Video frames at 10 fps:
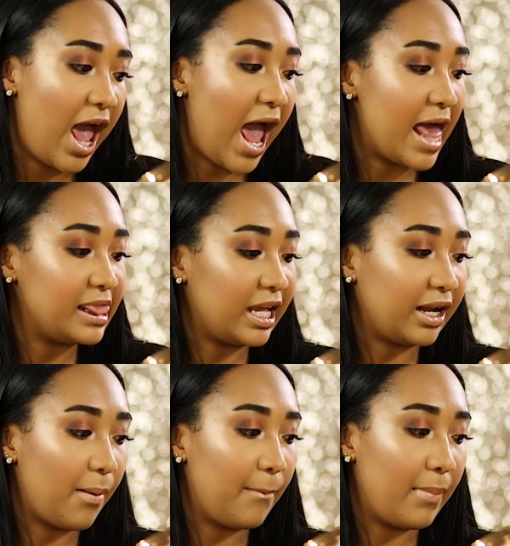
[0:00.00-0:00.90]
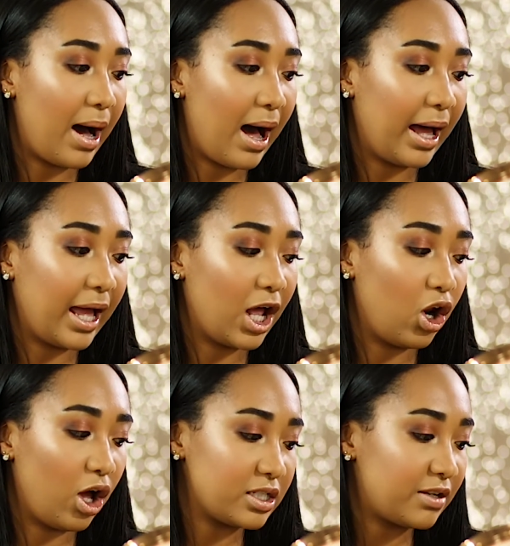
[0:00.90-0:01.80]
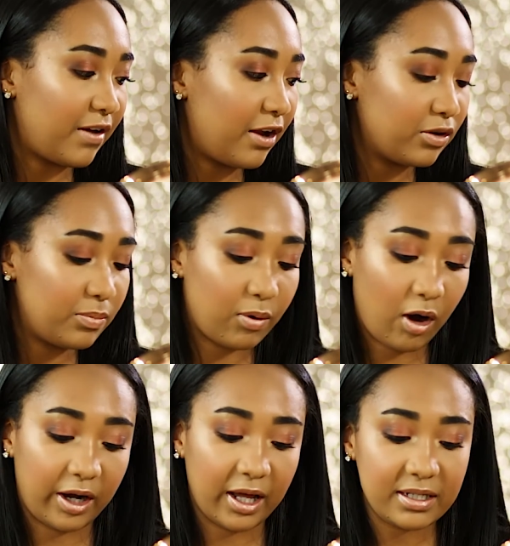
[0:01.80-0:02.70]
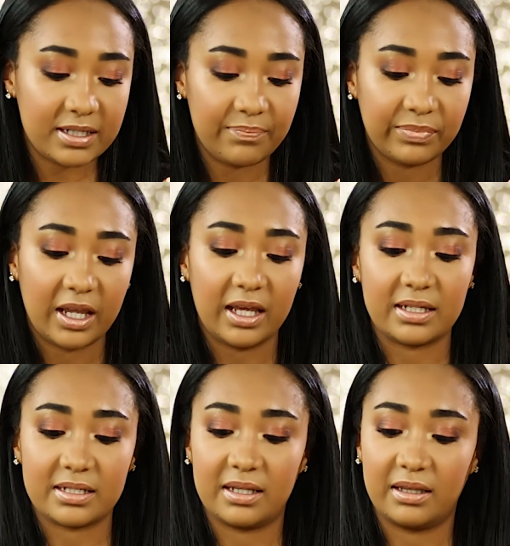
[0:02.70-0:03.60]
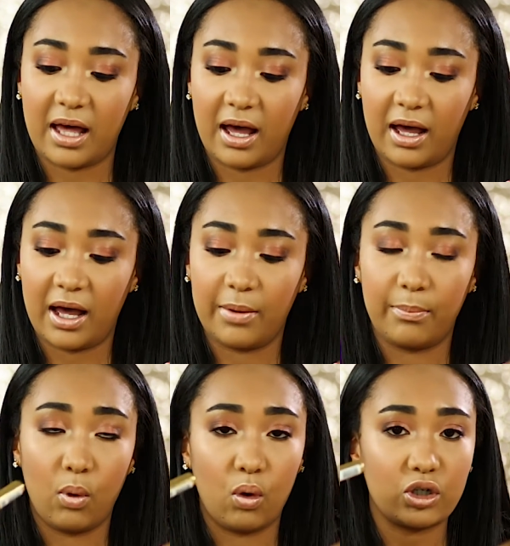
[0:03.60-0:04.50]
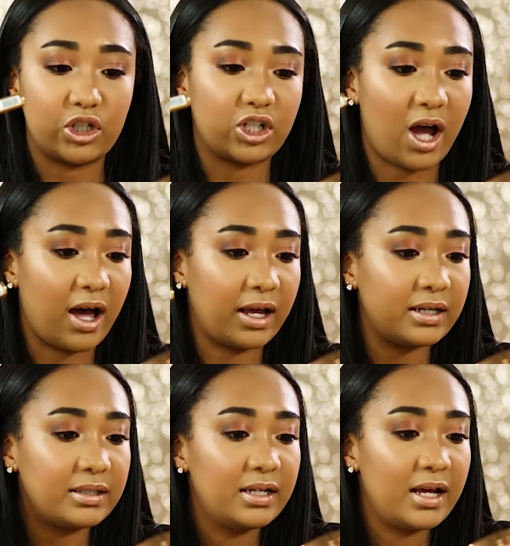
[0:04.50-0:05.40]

And then my last favorite product is the Amore Shine.